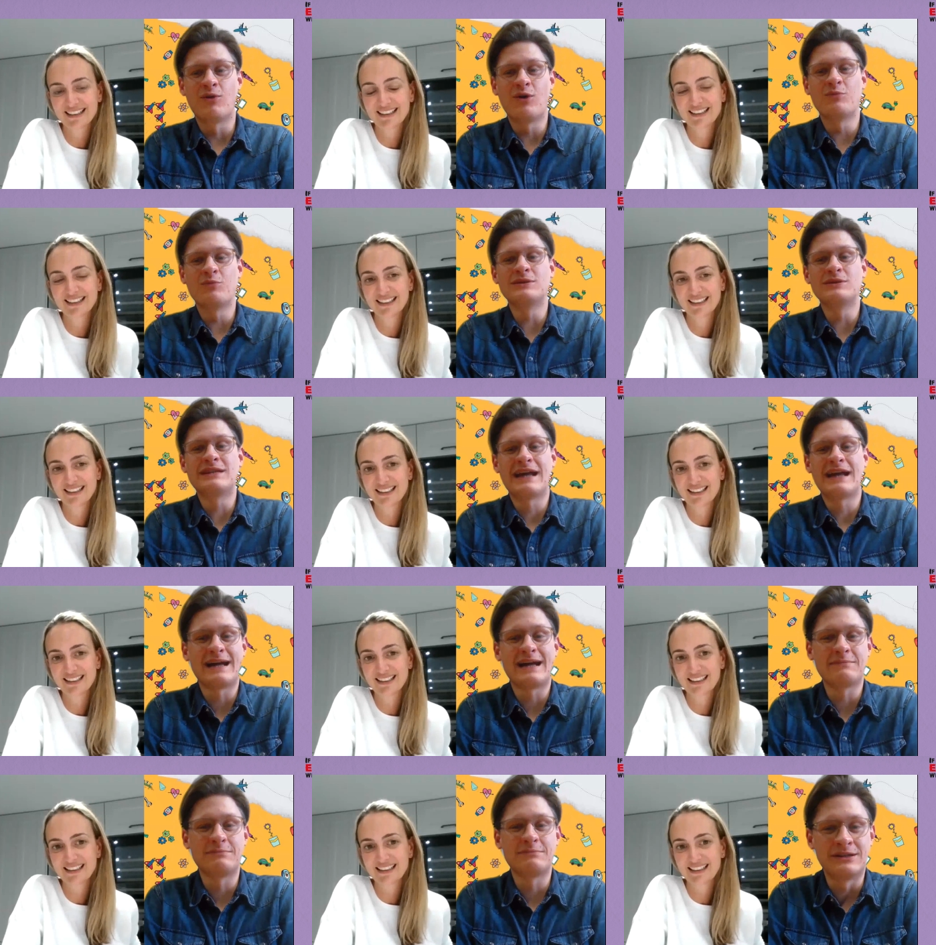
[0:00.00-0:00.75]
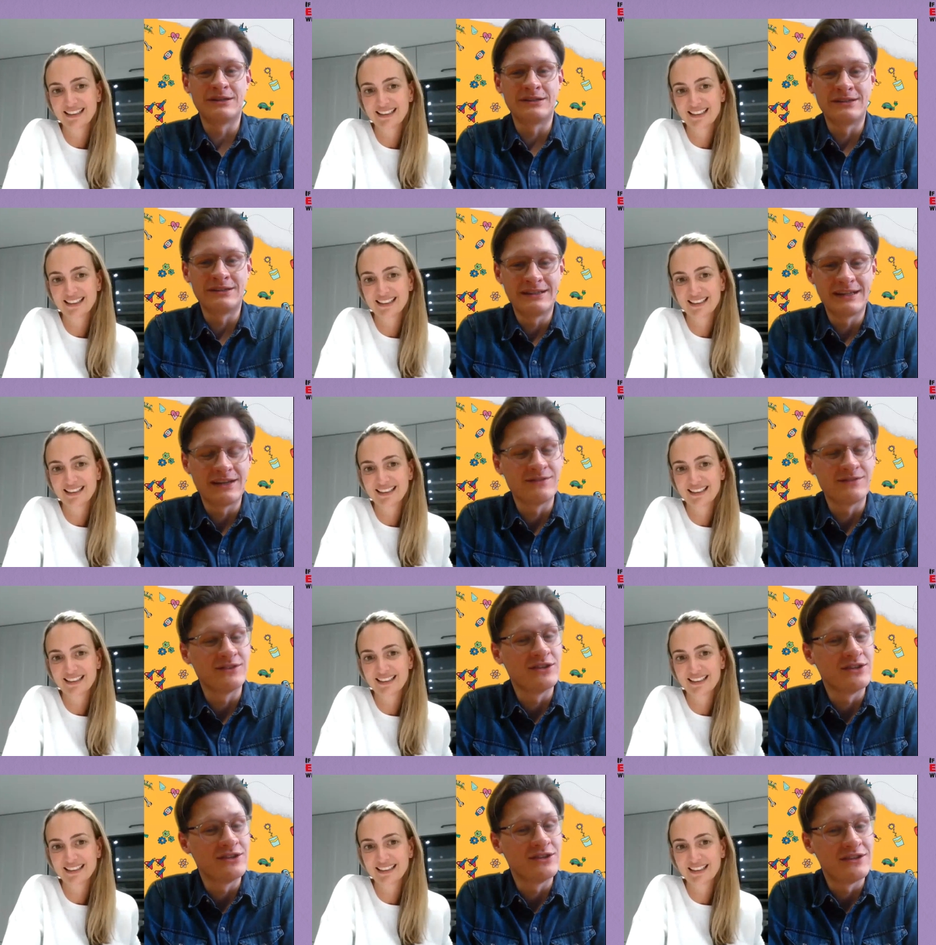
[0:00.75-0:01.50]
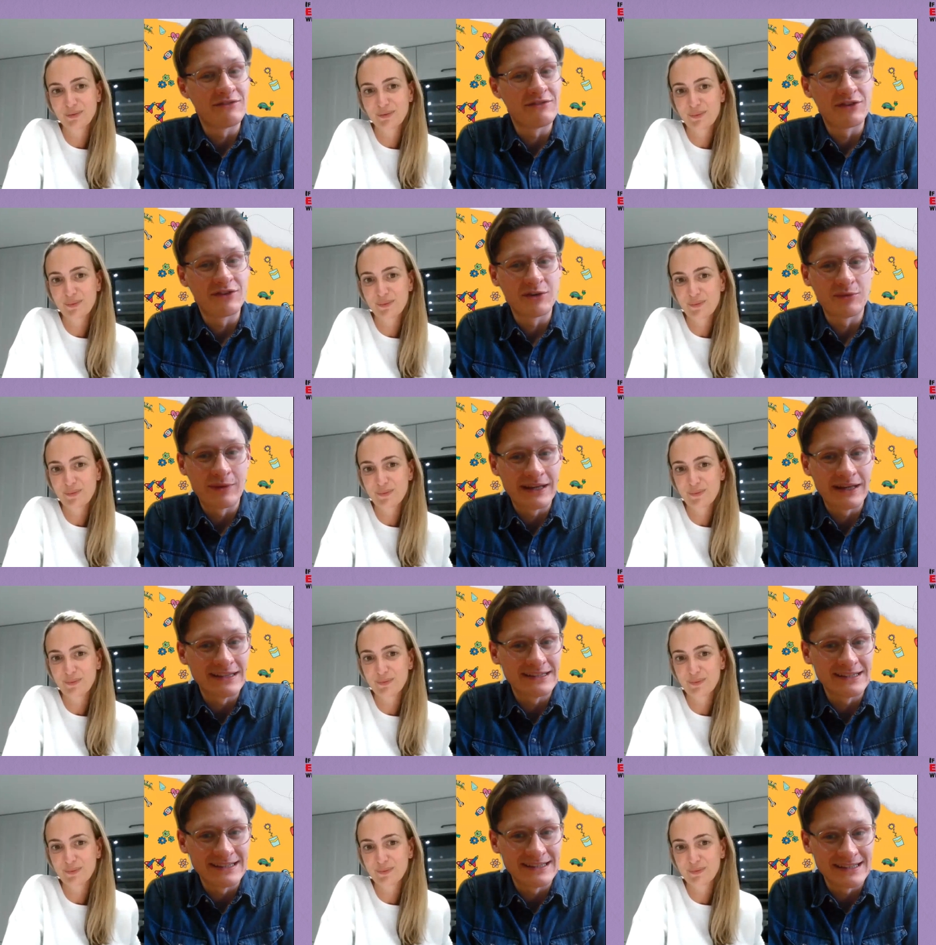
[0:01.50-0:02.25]
Speaker 1: What would happen if you never
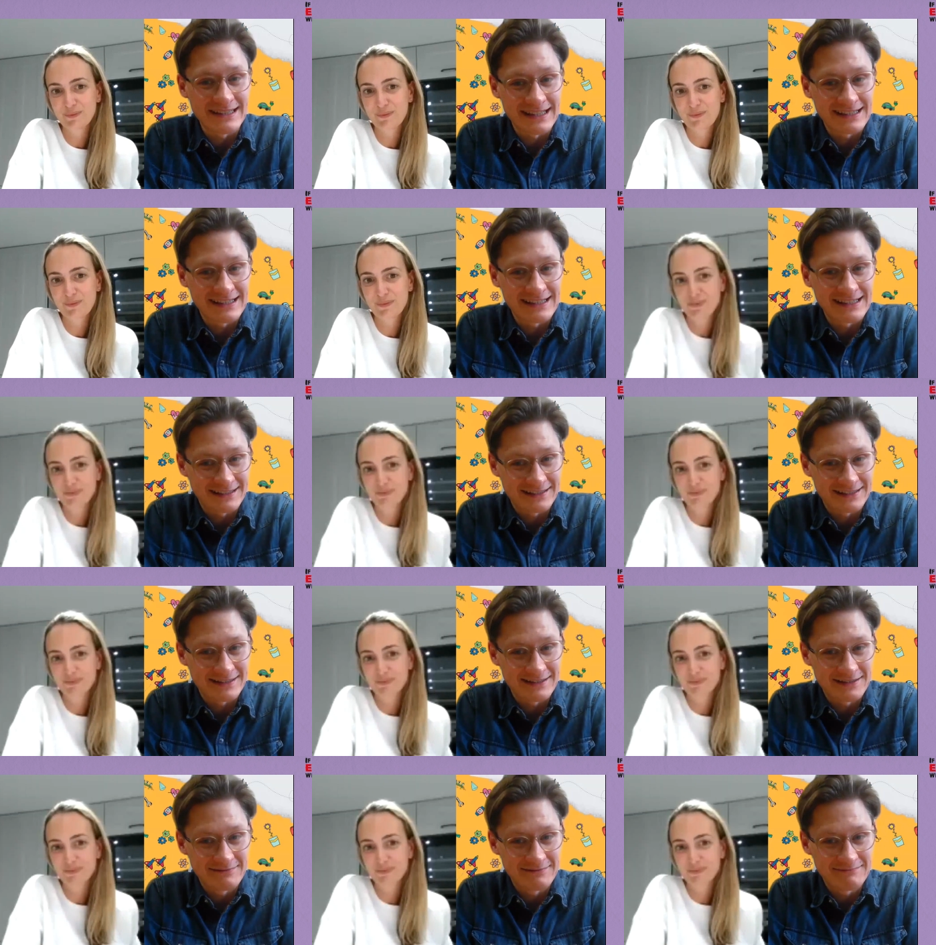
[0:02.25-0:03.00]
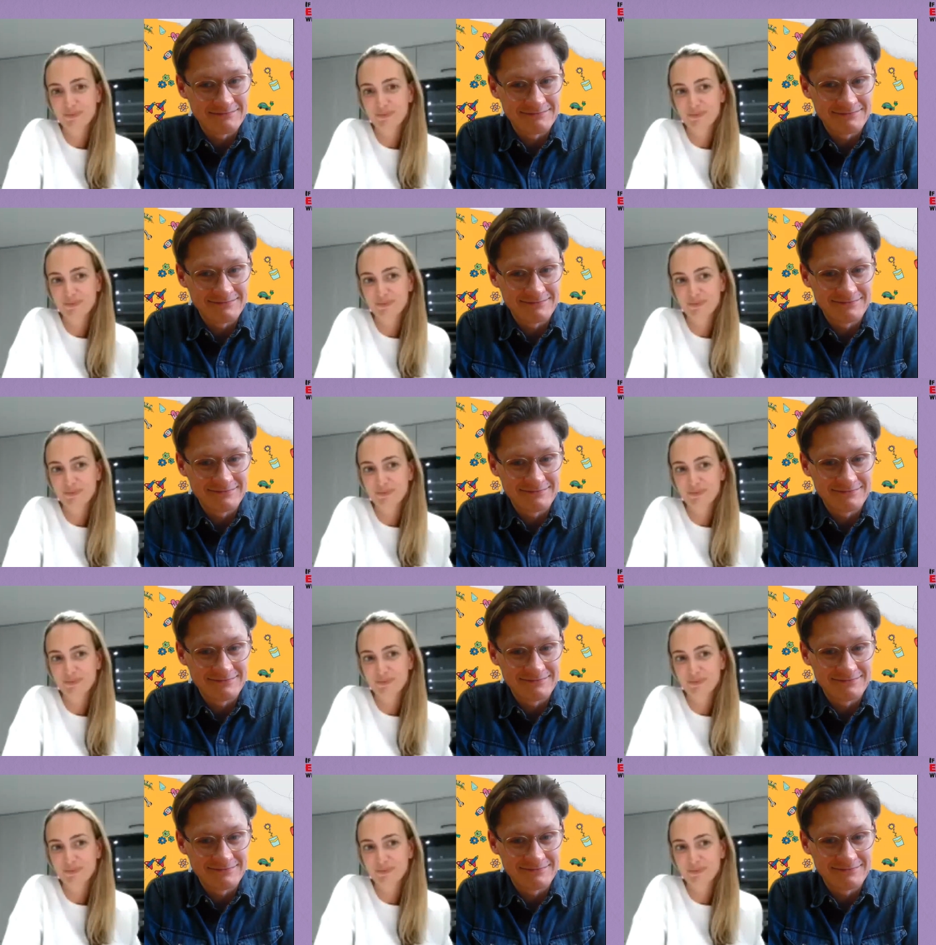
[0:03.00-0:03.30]
went to the dentist?